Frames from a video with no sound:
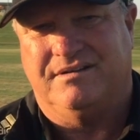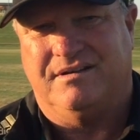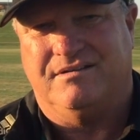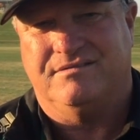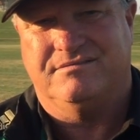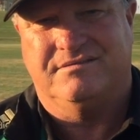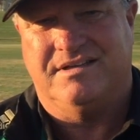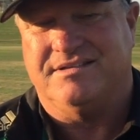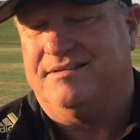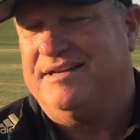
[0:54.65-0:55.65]
You know,
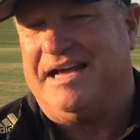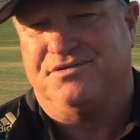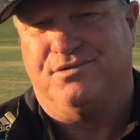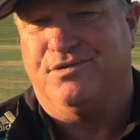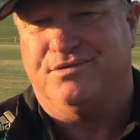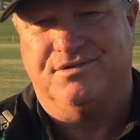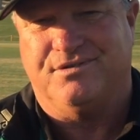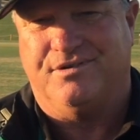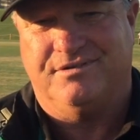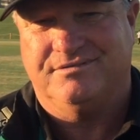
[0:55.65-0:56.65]
he's a natural goal
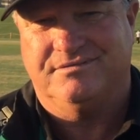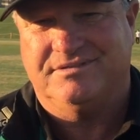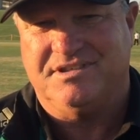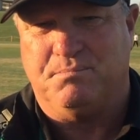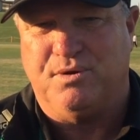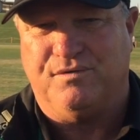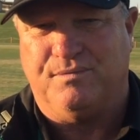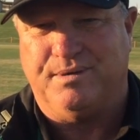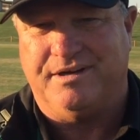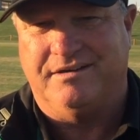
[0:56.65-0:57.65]
scorer. He's a
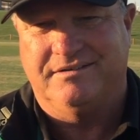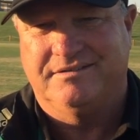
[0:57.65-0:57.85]
beautiful player.